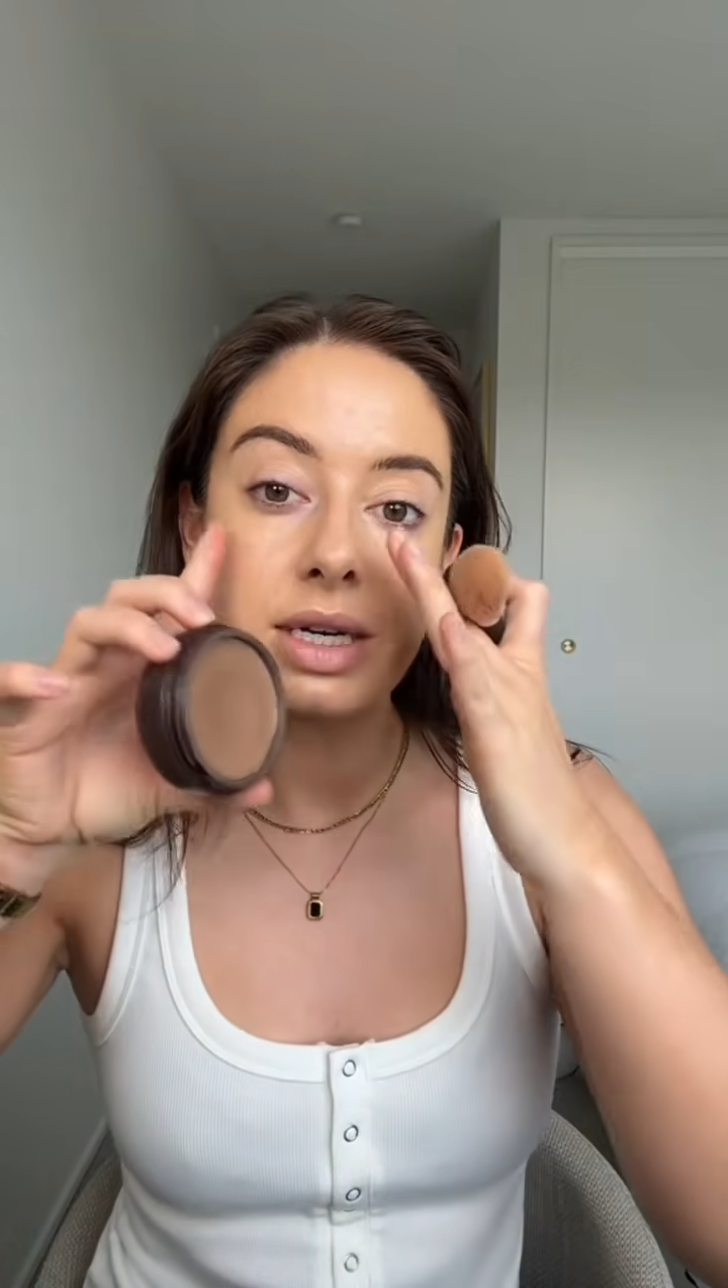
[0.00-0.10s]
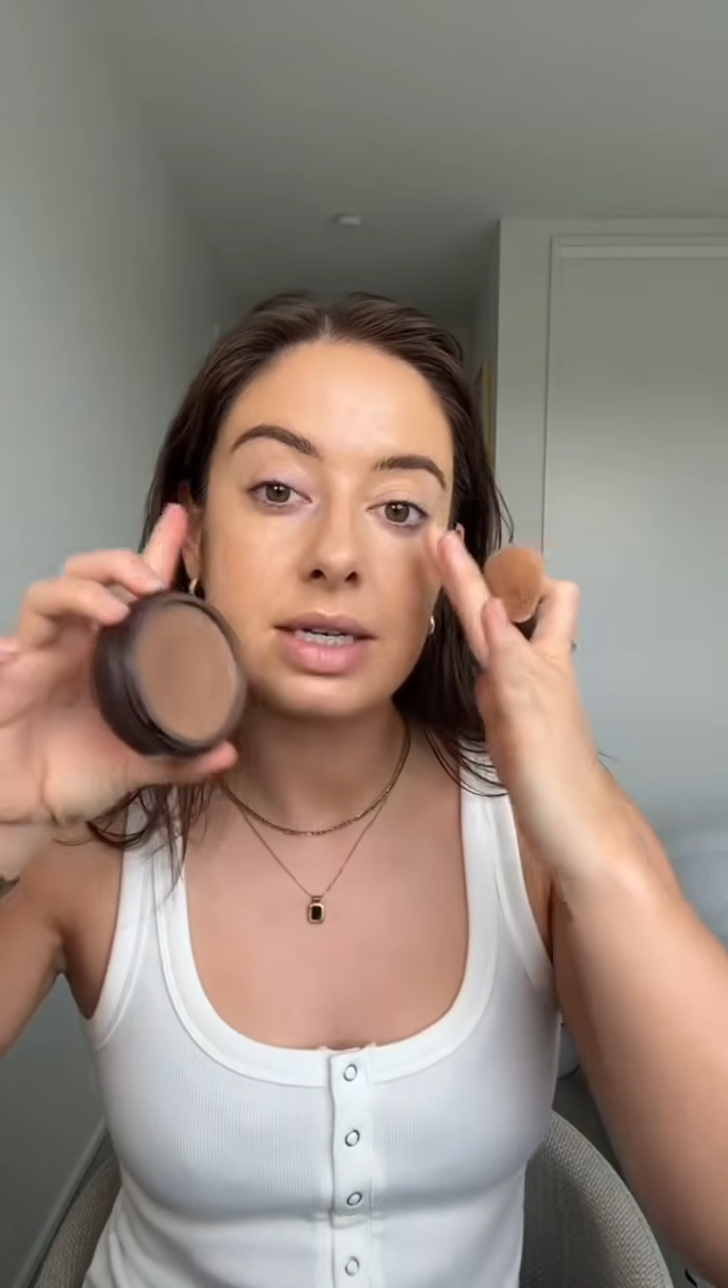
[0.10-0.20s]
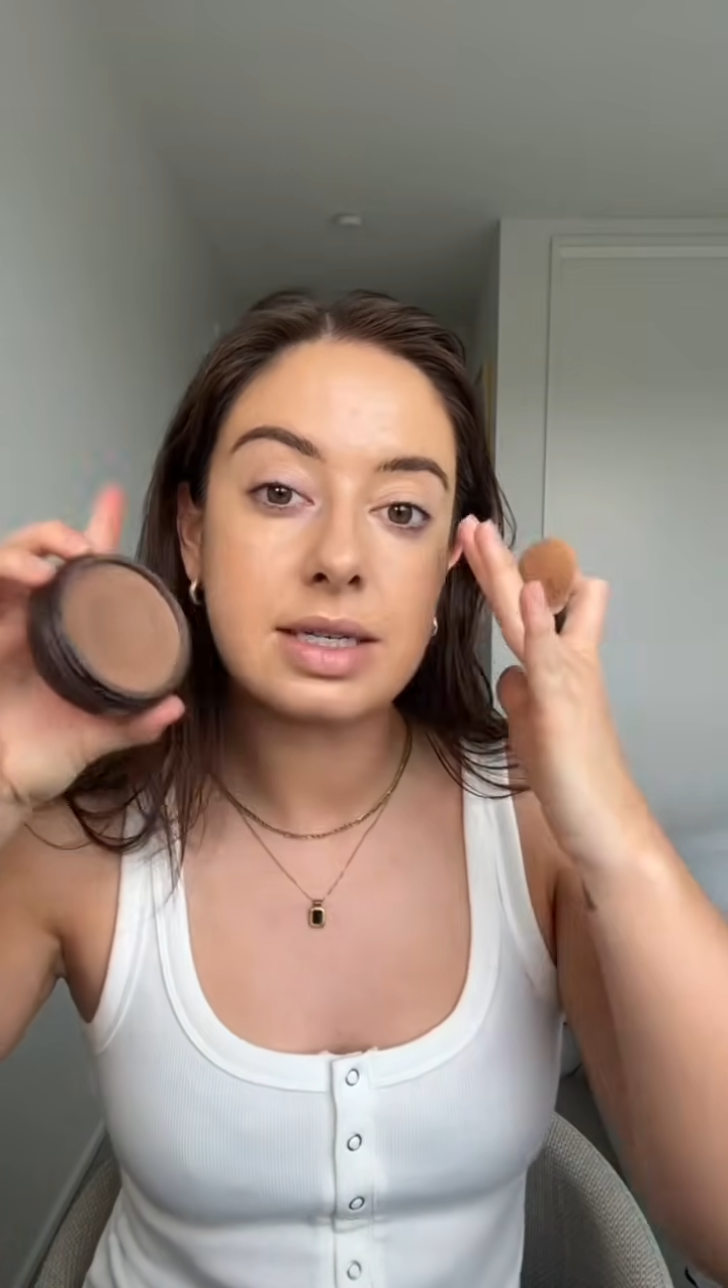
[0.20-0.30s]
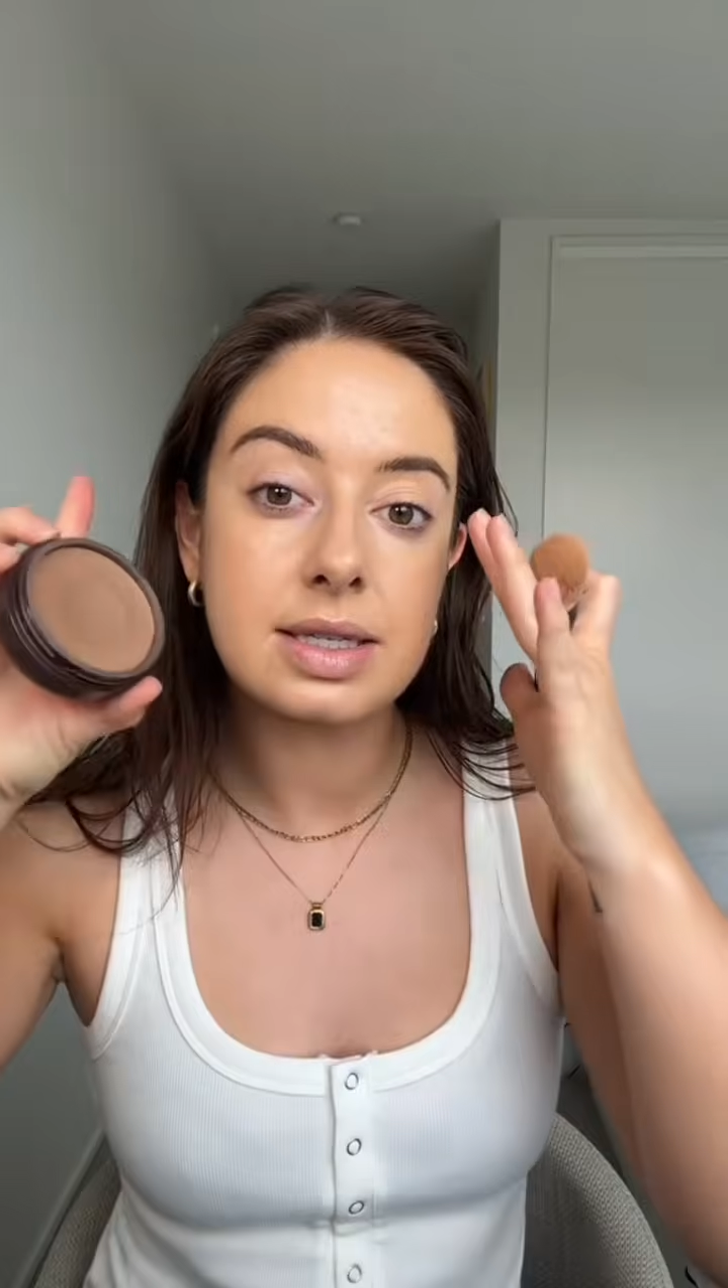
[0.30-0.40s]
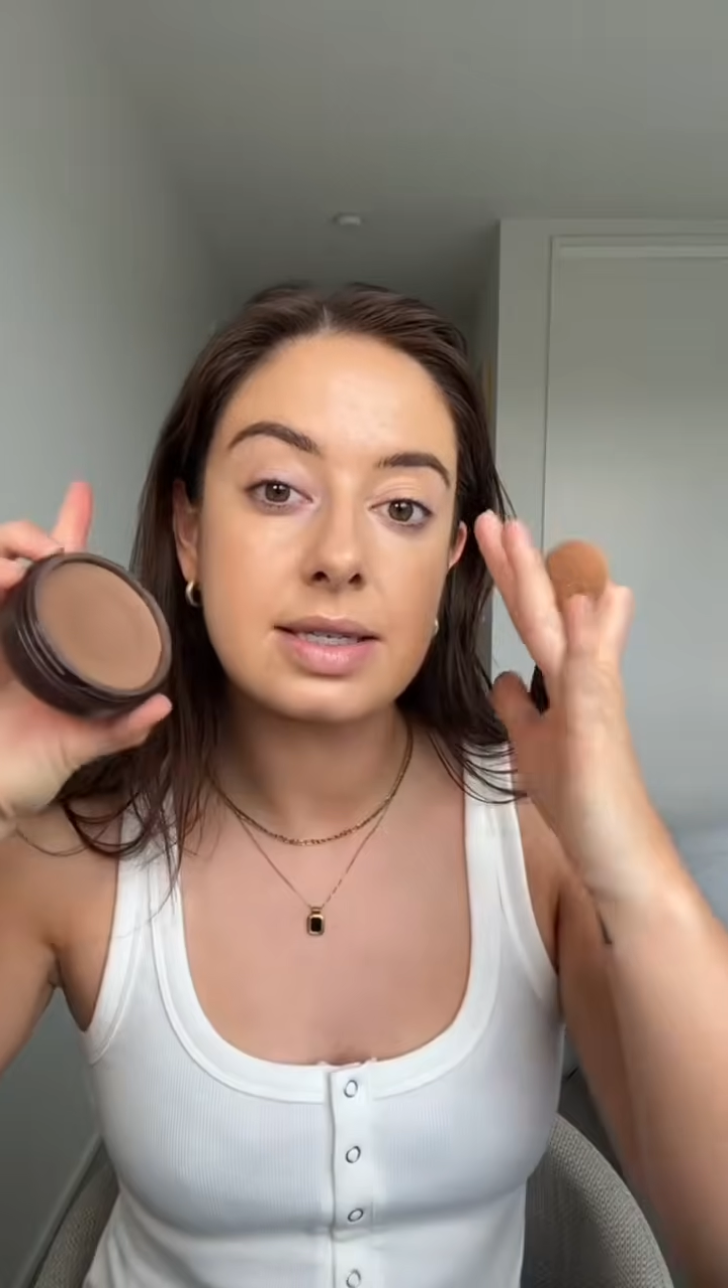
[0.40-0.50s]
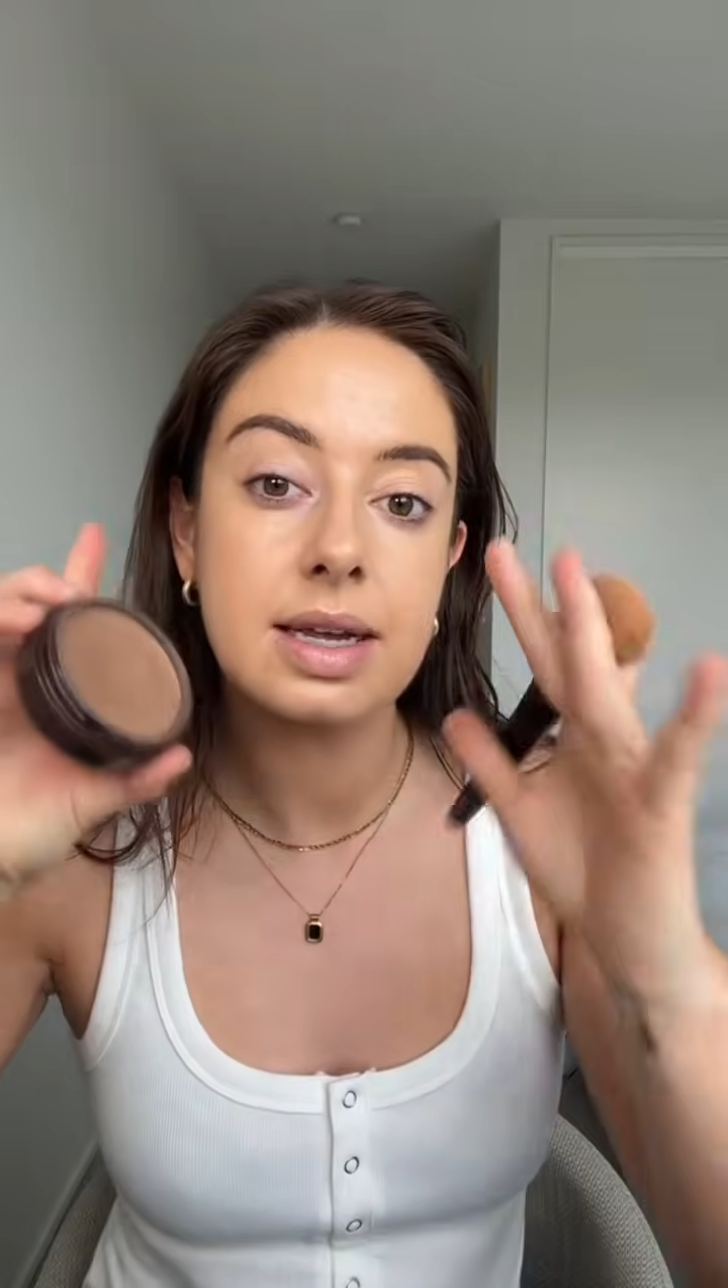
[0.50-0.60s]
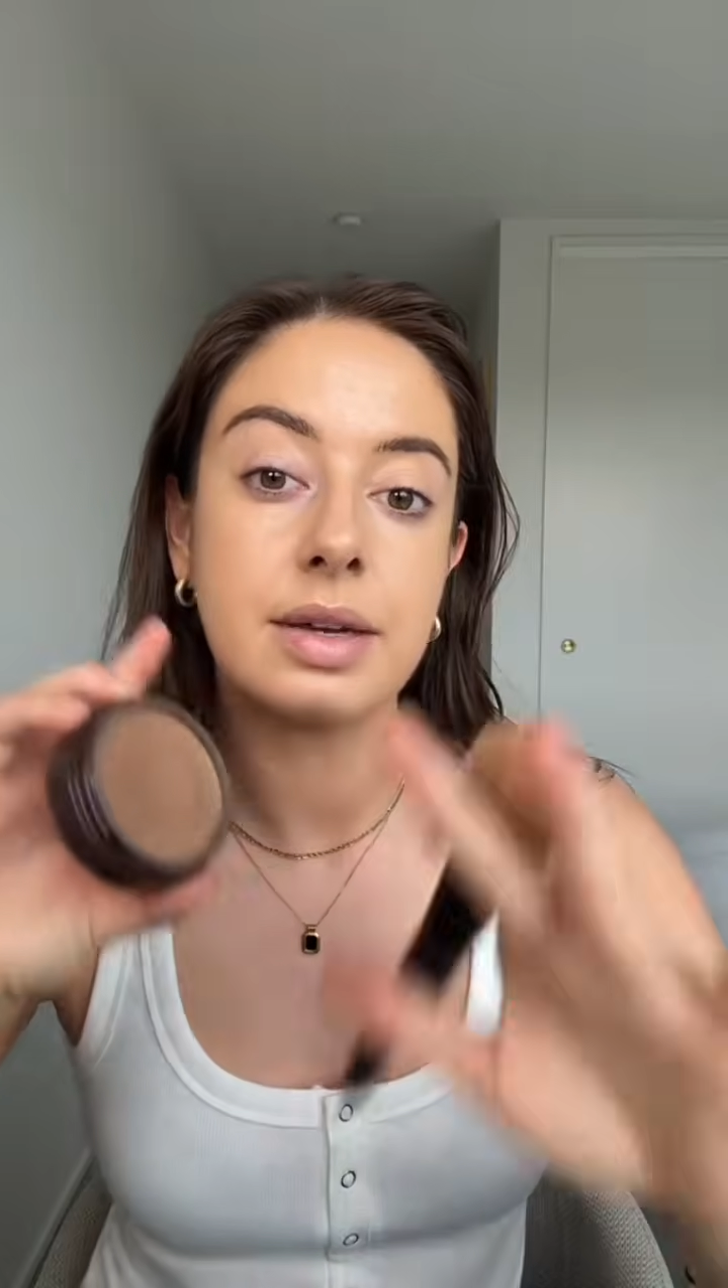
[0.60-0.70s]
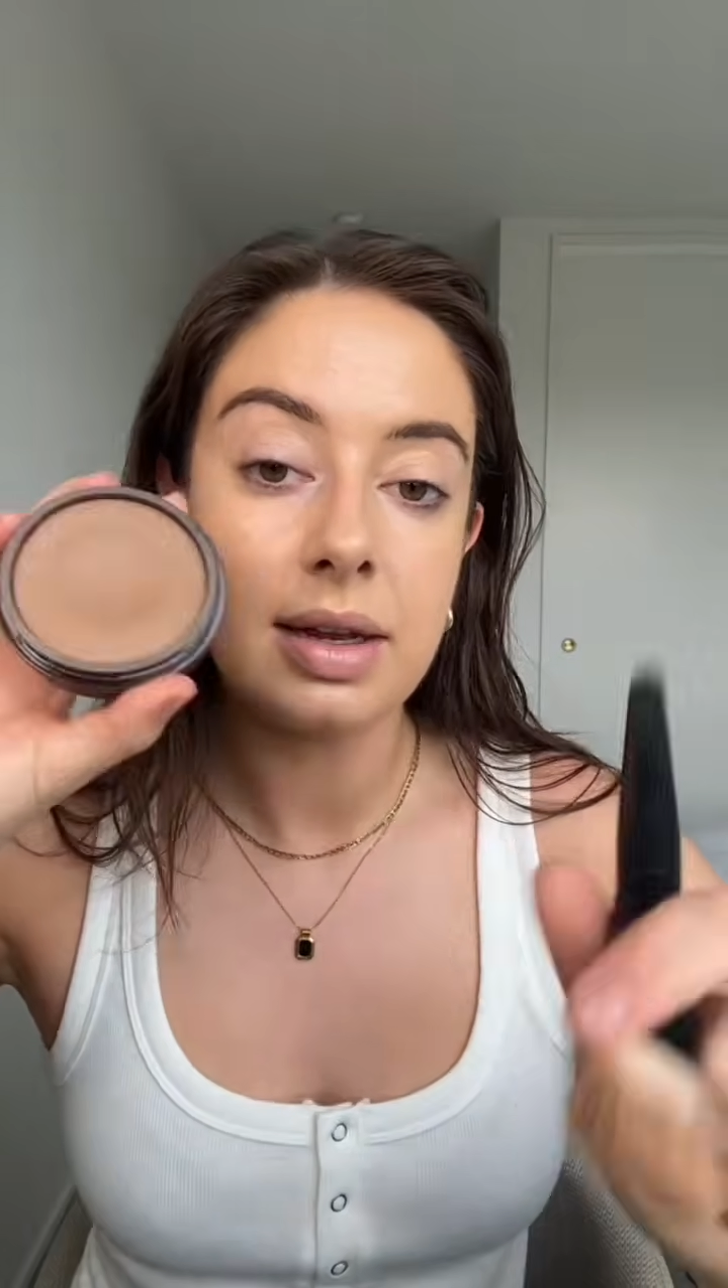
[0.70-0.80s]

into the skin.